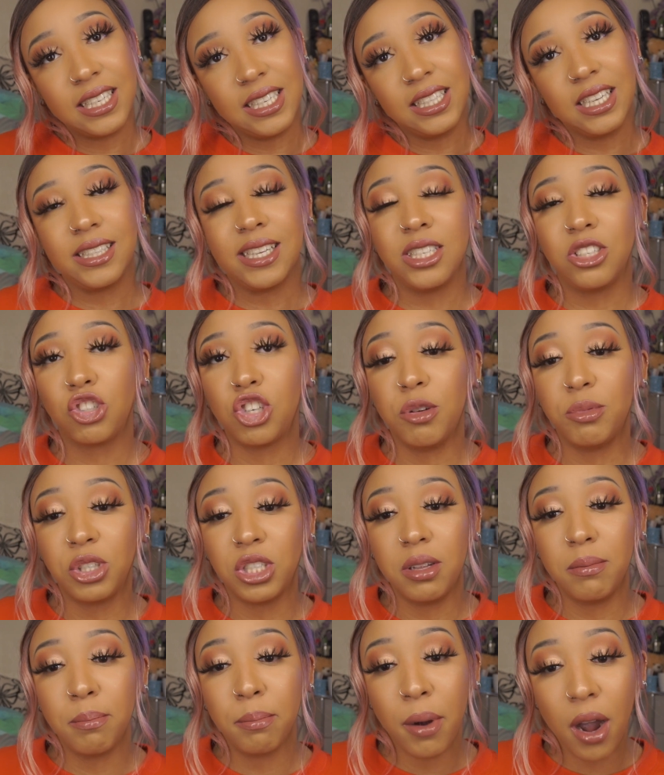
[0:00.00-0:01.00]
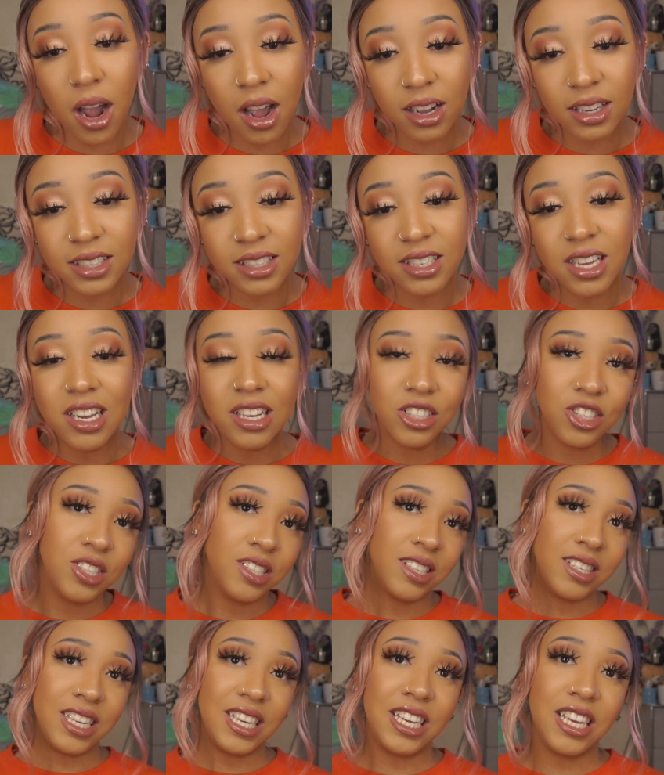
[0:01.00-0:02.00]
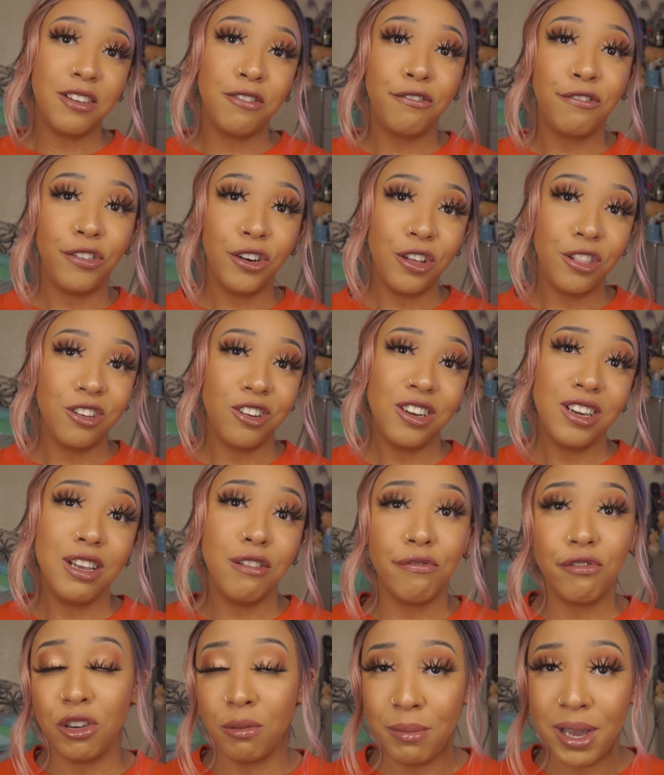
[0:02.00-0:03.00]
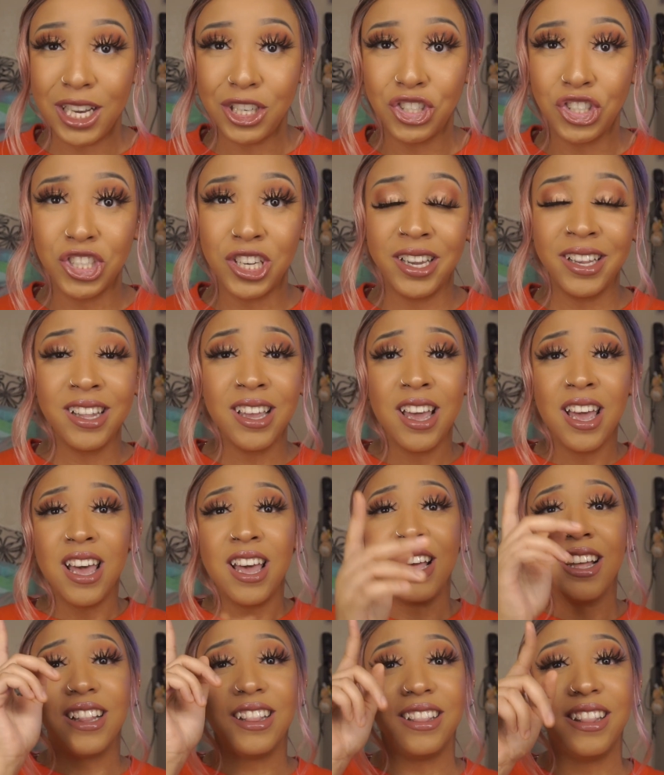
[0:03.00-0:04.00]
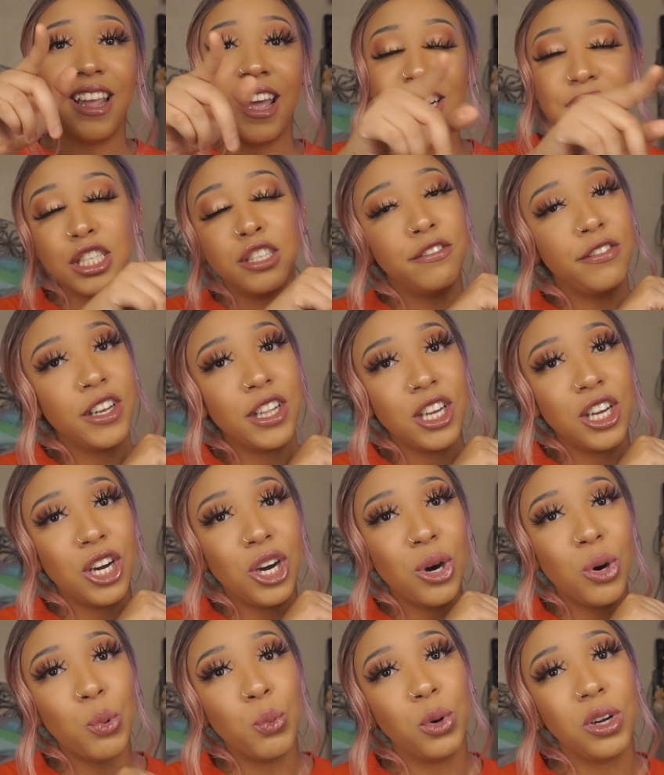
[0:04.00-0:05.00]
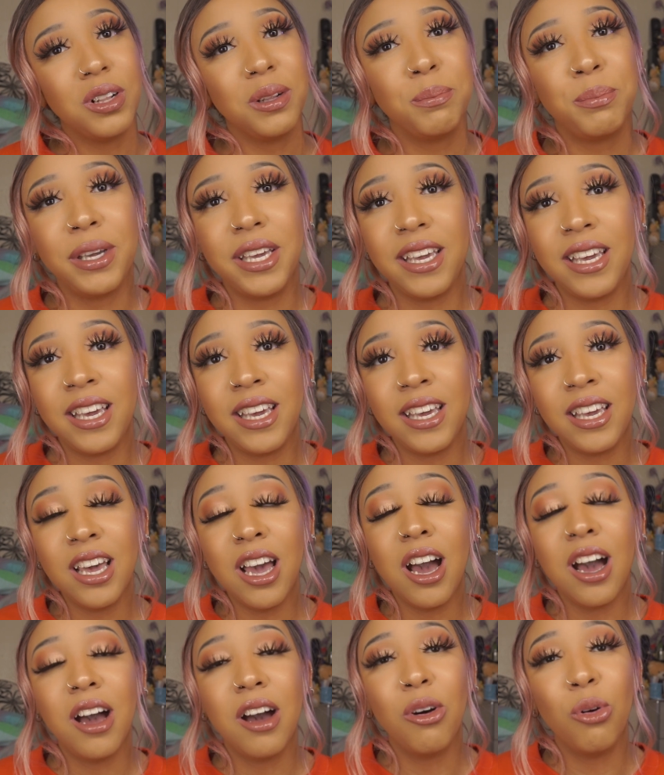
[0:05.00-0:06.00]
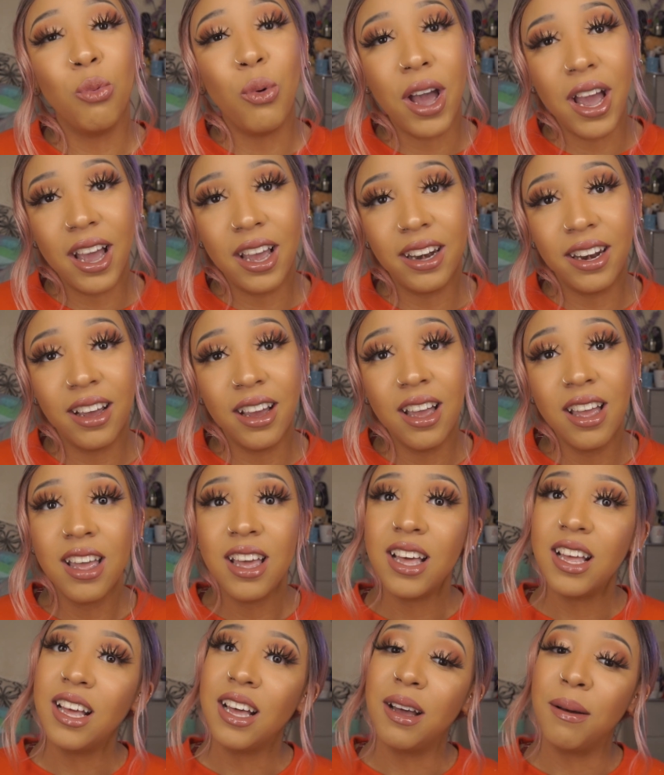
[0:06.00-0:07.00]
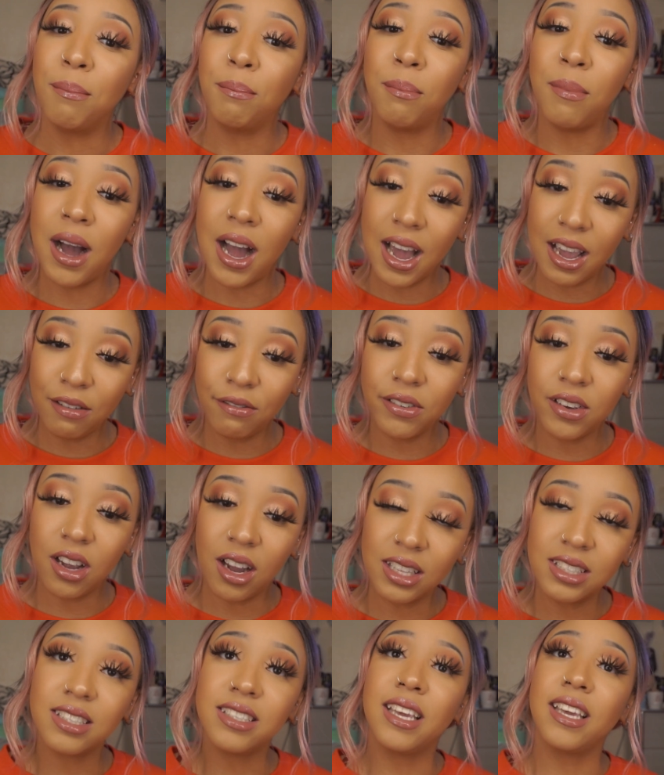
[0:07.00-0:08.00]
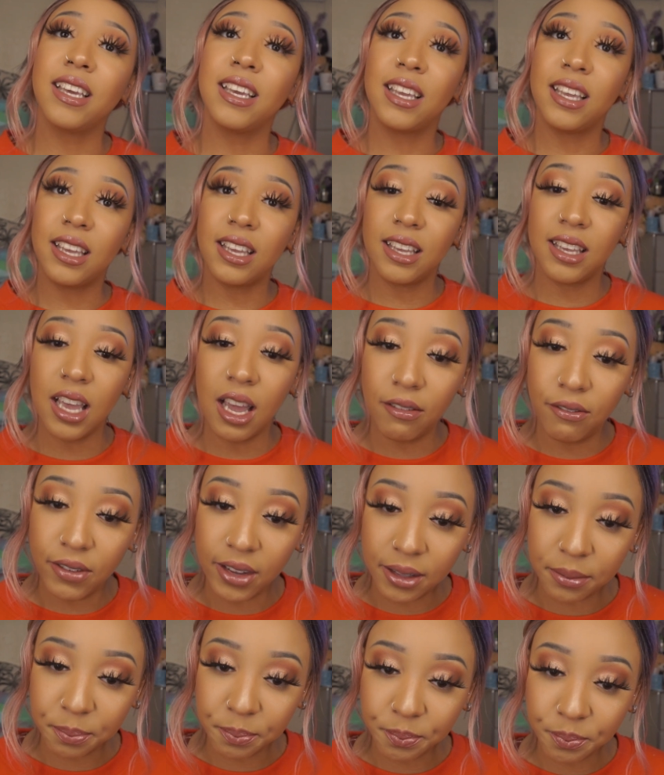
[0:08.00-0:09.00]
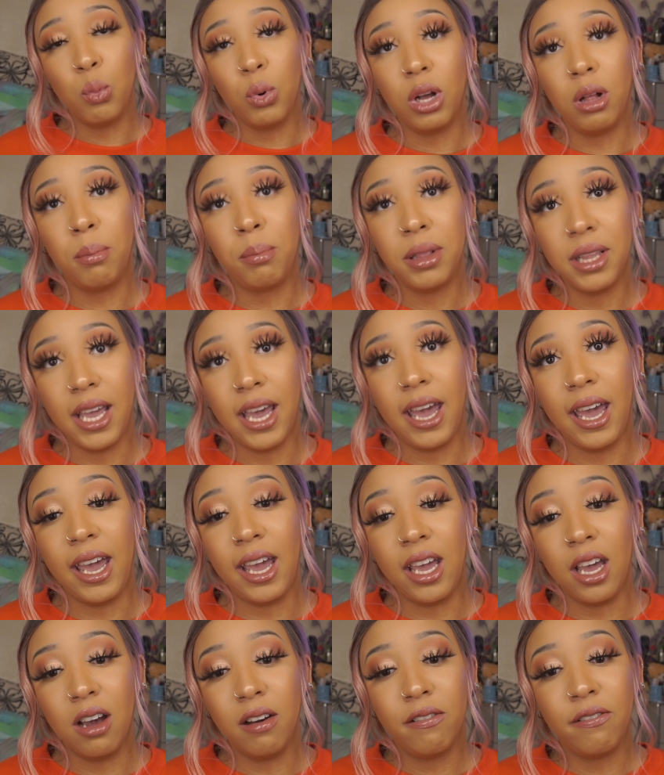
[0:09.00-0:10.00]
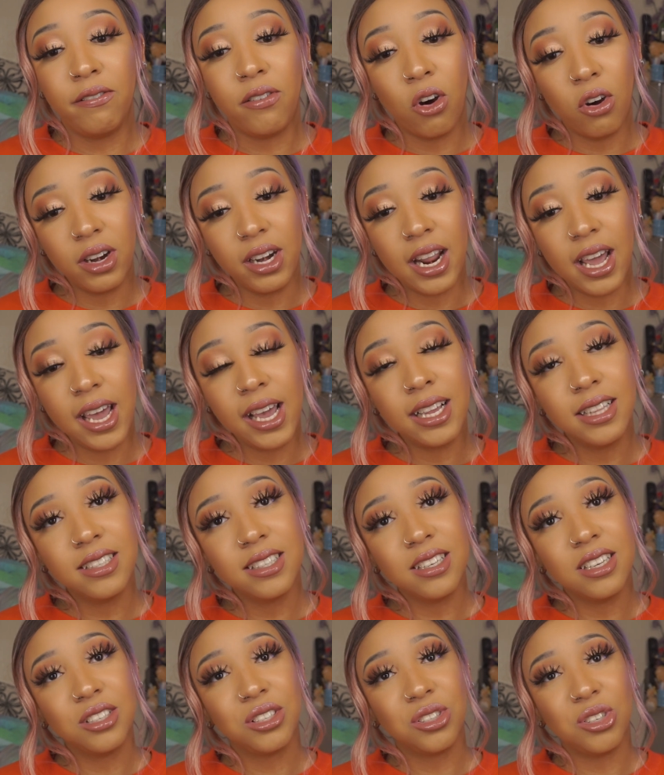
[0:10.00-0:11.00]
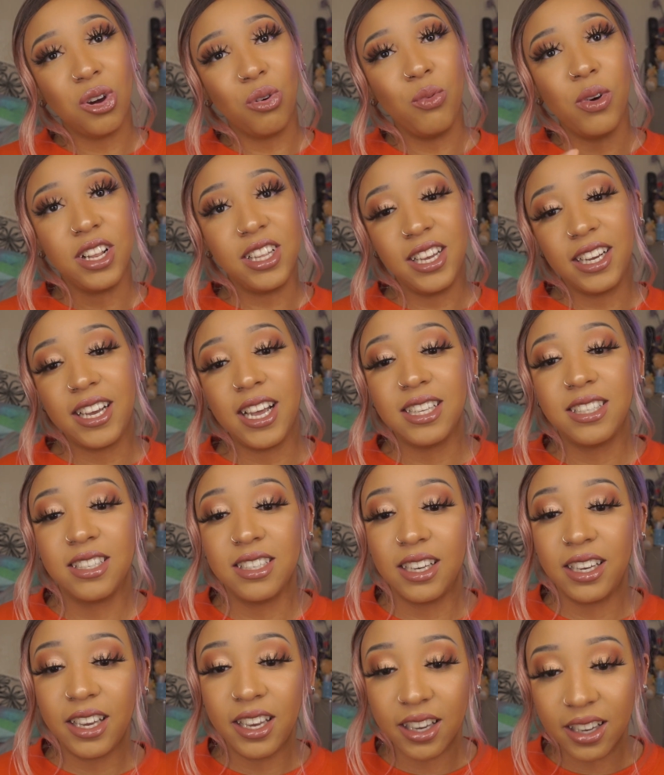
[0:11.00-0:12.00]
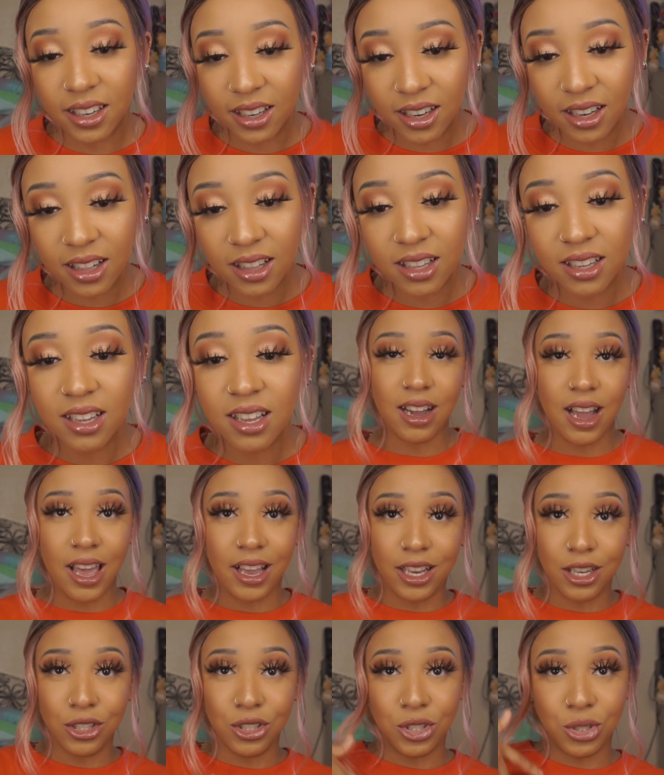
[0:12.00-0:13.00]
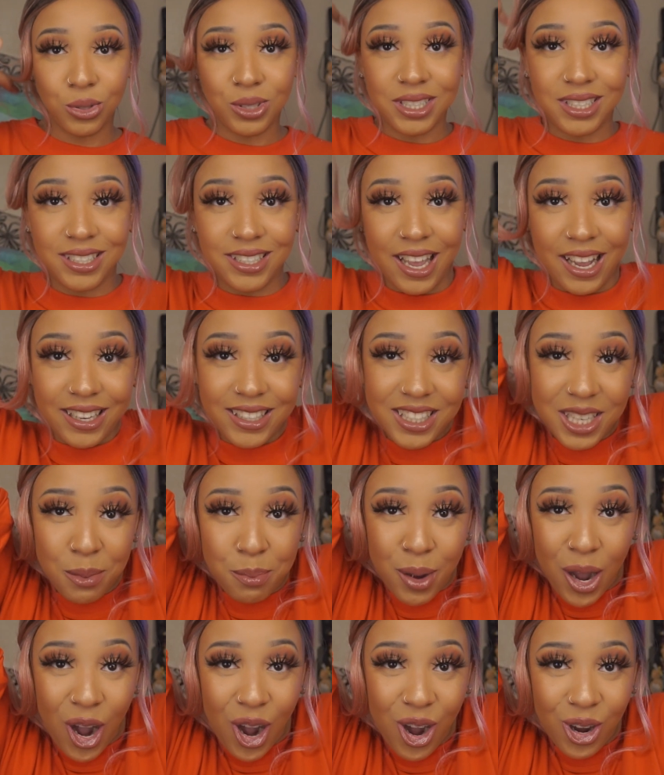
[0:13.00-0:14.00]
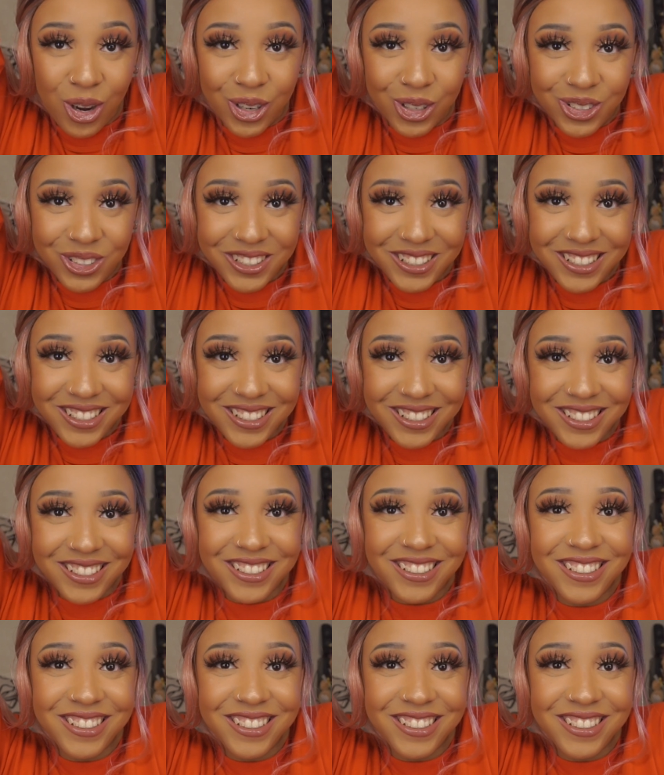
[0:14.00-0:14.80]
in the description box to see further information. Next video will be when my fiance Kevin will play Fortnite, so when he gets a kill, I can do a sexy pose.